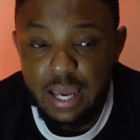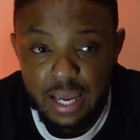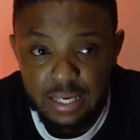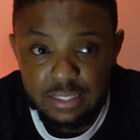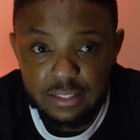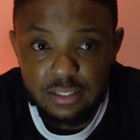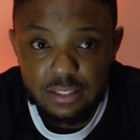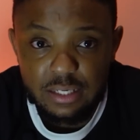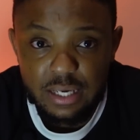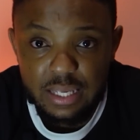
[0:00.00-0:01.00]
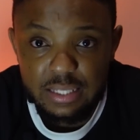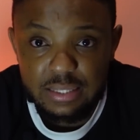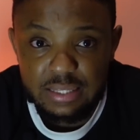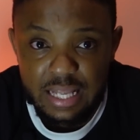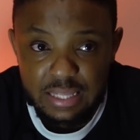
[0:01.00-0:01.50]
And
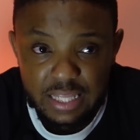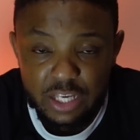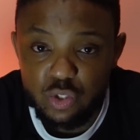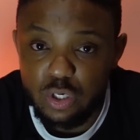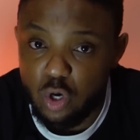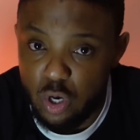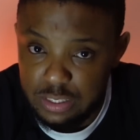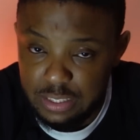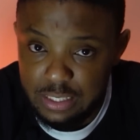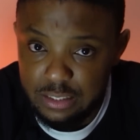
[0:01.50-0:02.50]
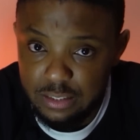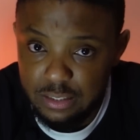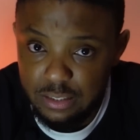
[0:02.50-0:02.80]
that thing is going to cost us.